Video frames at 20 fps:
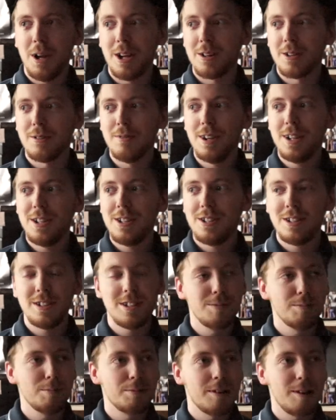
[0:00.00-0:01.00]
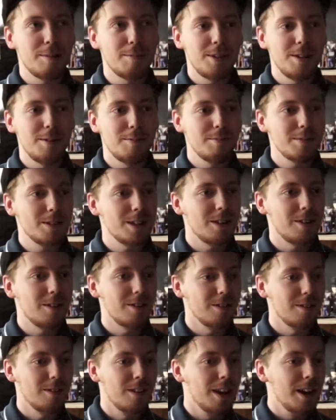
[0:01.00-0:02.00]
migration problems and
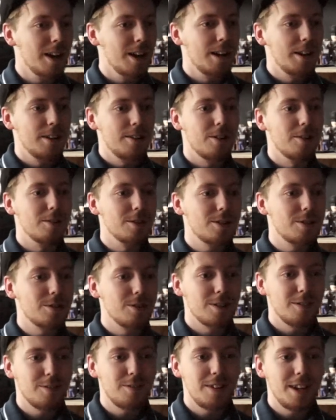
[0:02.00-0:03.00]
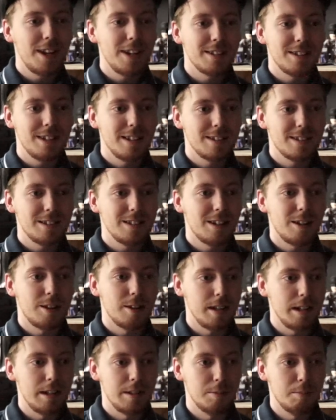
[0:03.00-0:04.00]
all those sort of things that
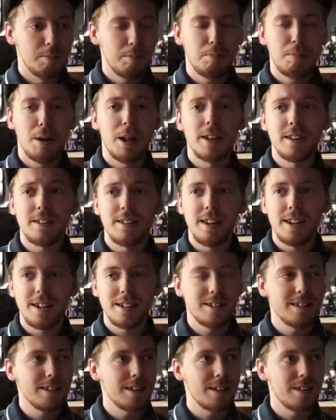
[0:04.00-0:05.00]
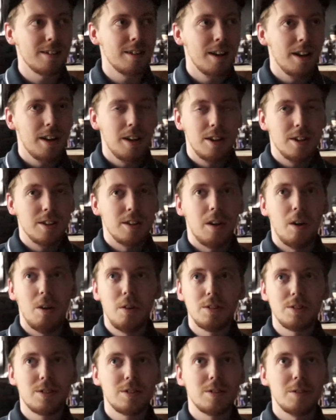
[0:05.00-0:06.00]
are in politics and
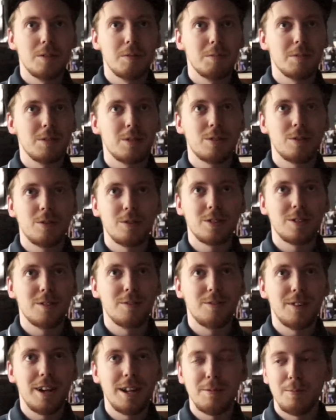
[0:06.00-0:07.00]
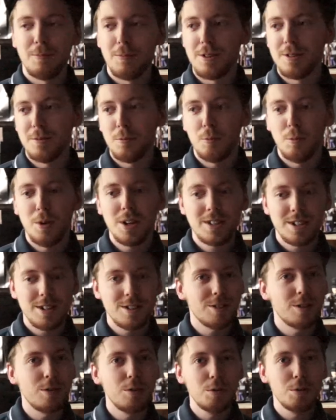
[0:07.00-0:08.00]
also sort of random what, what
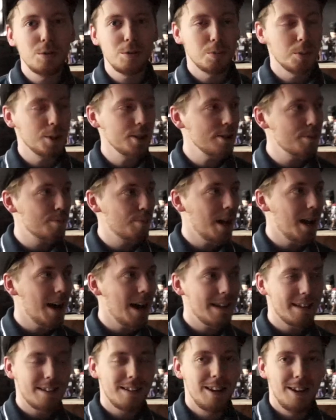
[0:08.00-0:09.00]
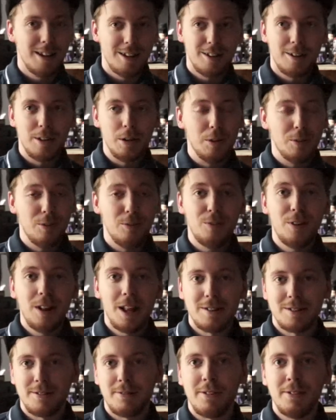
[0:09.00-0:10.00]
is good, what is bad,
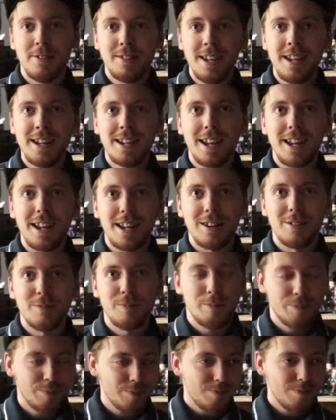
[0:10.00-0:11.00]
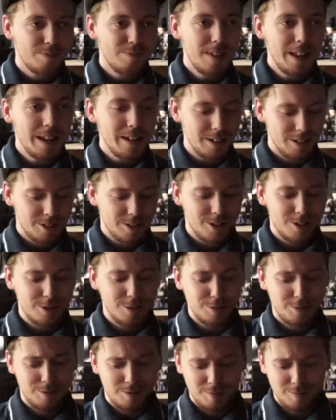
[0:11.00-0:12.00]
philosophical thinking.
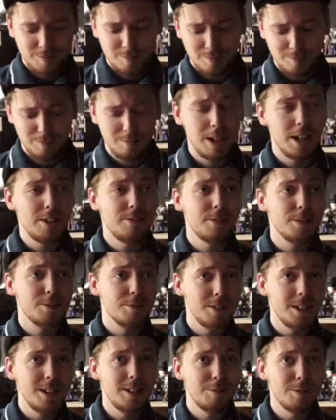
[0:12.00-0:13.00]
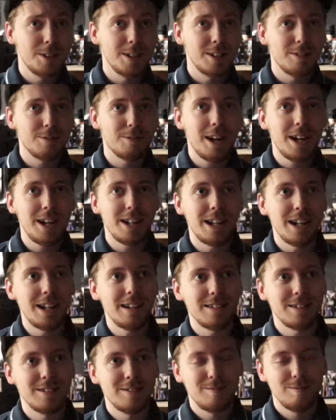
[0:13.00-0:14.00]
So if you really want to try
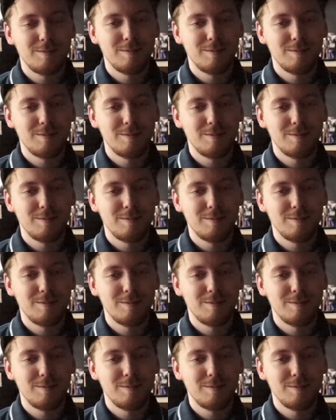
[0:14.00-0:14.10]
that,